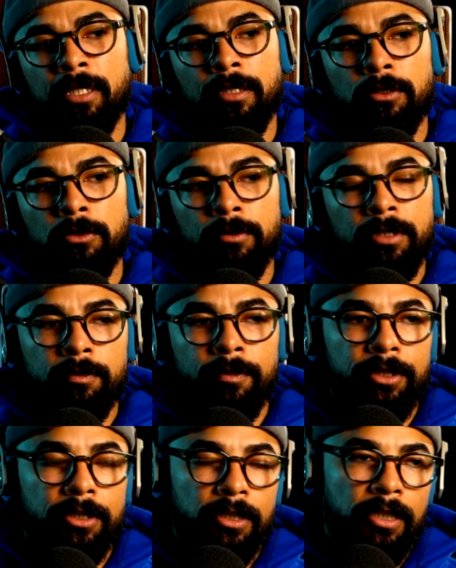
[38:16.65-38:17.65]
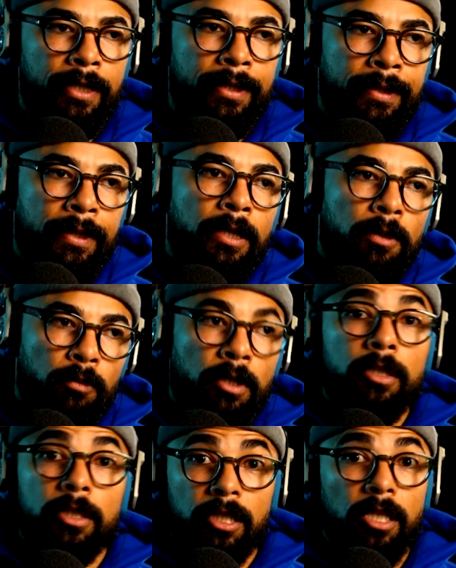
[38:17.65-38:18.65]
into it as much today. We're
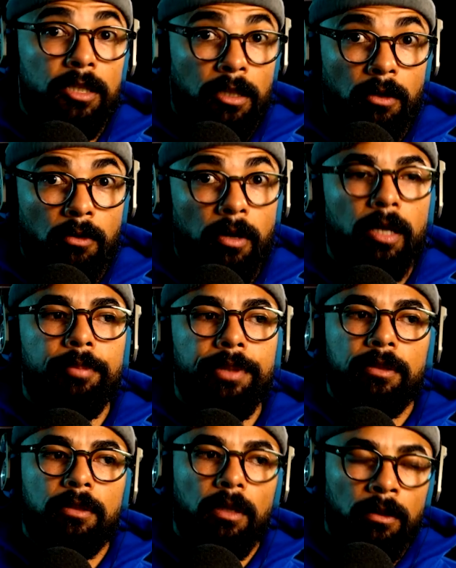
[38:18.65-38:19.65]
going to touch on quite a bit though.